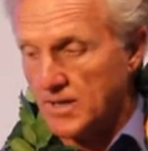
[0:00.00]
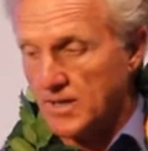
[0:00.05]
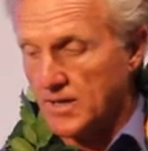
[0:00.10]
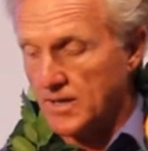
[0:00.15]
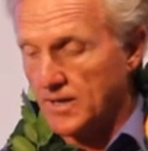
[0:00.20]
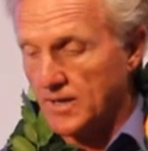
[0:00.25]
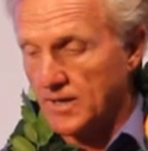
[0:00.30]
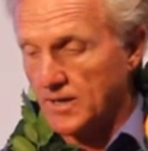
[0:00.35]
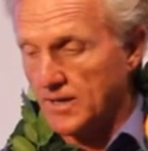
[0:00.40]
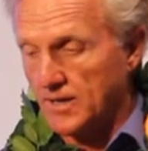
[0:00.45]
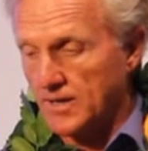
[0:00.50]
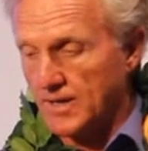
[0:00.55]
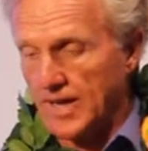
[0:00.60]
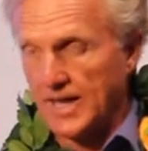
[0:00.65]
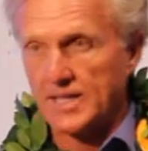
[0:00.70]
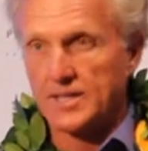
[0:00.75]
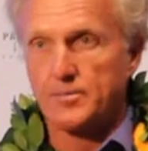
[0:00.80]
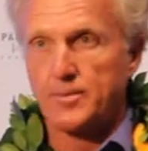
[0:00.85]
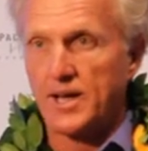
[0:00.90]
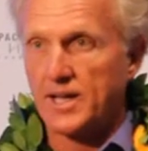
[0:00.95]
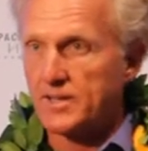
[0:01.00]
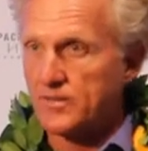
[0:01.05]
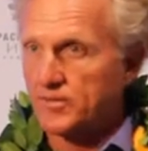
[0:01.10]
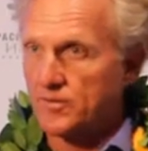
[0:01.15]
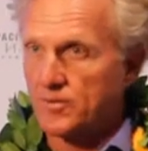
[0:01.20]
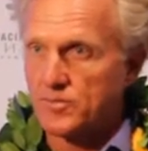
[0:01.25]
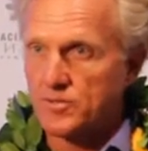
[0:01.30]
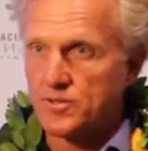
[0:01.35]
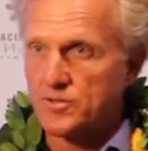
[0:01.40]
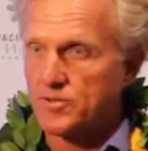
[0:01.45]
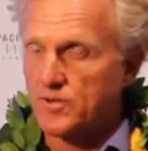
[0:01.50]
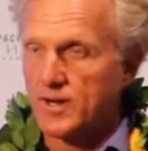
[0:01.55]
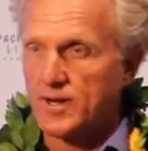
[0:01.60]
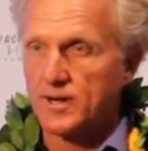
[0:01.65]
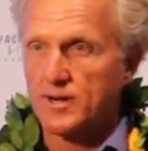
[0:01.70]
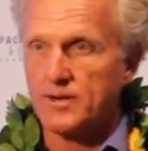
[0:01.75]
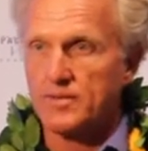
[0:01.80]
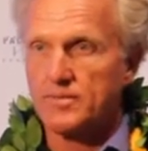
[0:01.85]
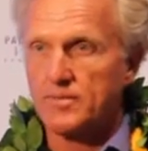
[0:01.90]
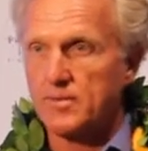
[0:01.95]
expats from
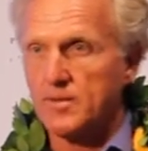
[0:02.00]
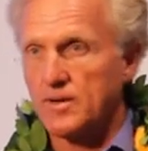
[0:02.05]
Australia.